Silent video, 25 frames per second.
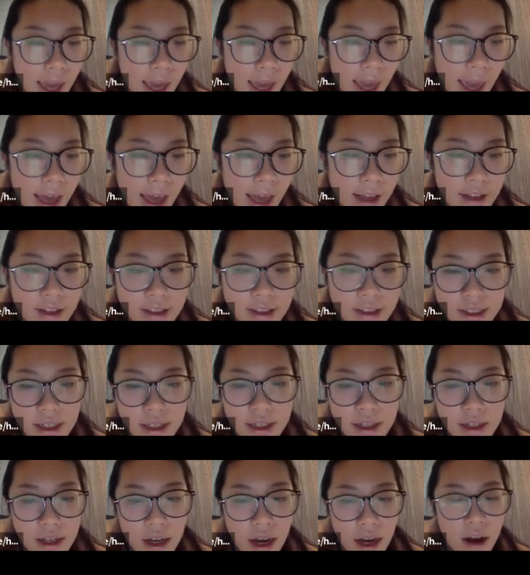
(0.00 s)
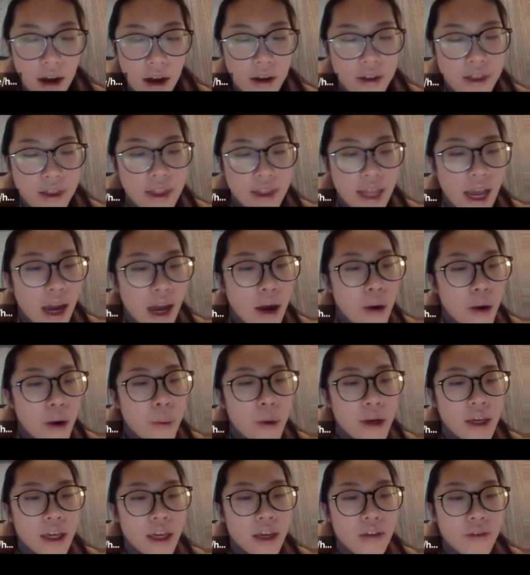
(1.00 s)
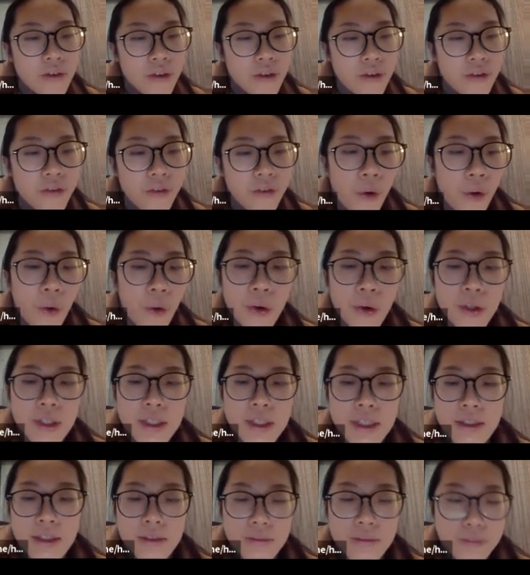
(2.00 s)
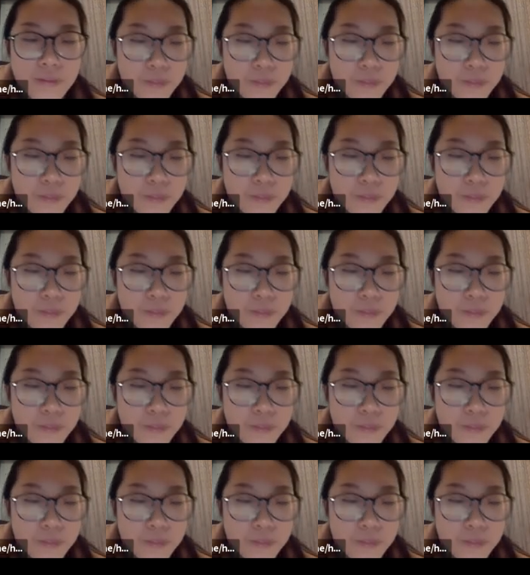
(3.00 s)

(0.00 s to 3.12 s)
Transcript: and now will give you false.